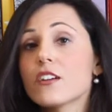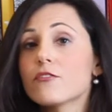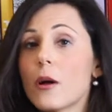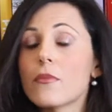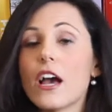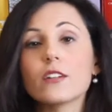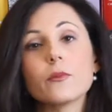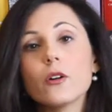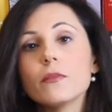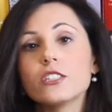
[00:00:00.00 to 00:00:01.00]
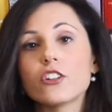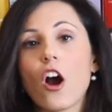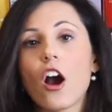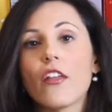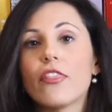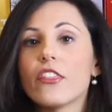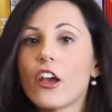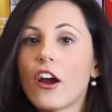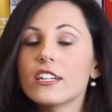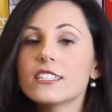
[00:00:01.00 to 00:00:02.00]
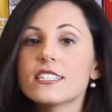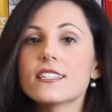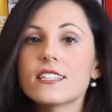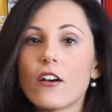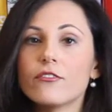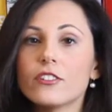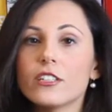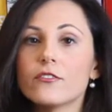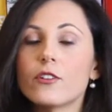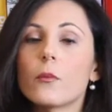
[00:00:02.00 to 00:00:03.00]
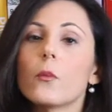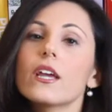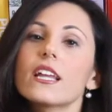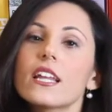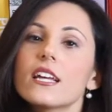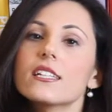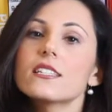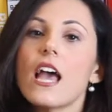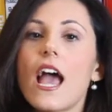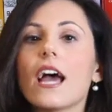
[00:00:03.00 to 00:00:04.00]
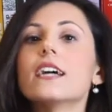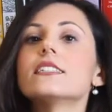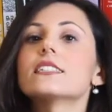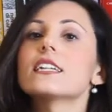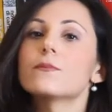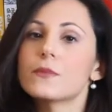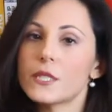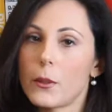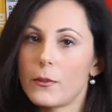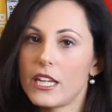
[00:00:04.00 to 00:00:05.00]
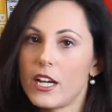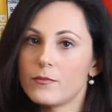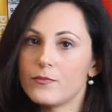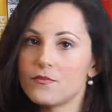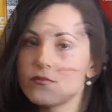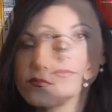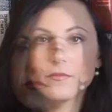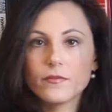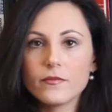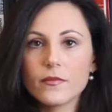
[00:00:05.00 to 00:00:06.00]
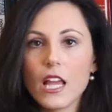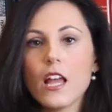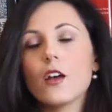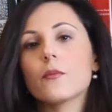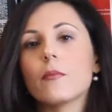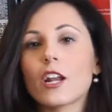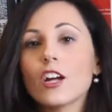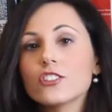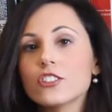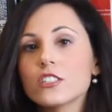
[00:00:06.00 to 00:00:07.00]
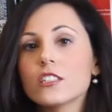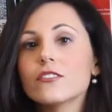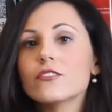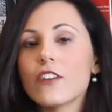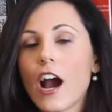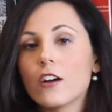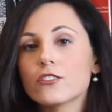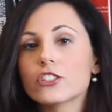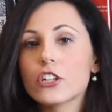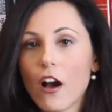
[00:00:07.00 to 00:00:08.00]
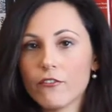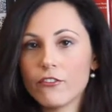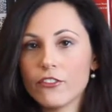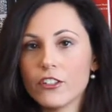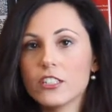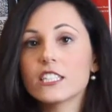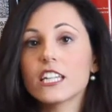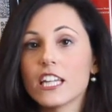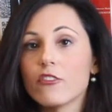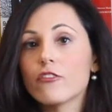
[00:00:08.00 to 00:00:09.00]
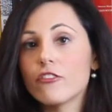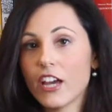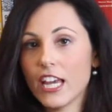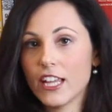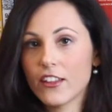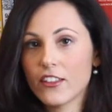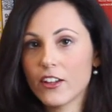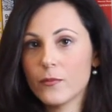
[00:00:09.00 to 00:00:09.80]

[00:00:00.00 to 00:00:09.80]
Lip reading: from that moment on, the artist suffered from weakness and insomnia. Barocci found comfort in faith.